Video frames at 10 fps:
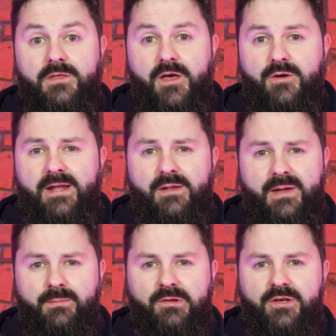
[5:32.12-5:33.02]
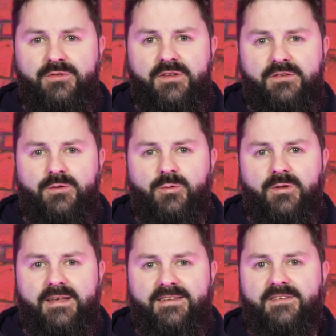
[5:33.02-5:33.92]
third way that people use this tool
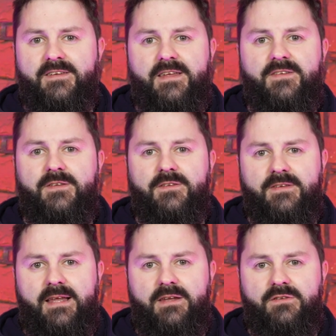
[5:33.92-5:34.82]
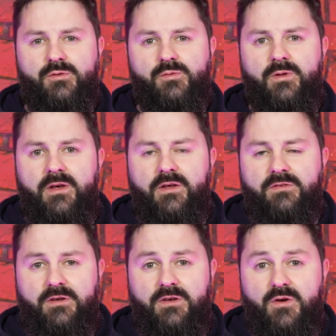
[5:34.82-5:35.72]
is as a distance selling tool.
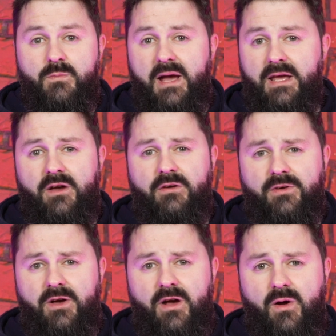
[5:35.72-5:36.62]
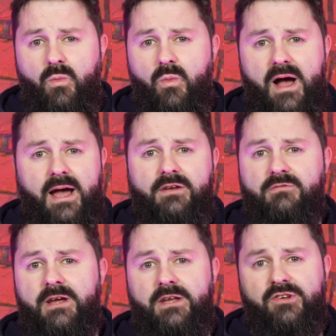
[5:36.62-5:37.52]
So you might cover a wide
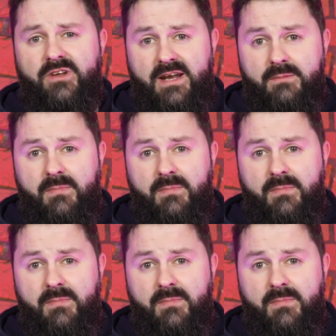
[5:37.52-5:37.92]
region, and it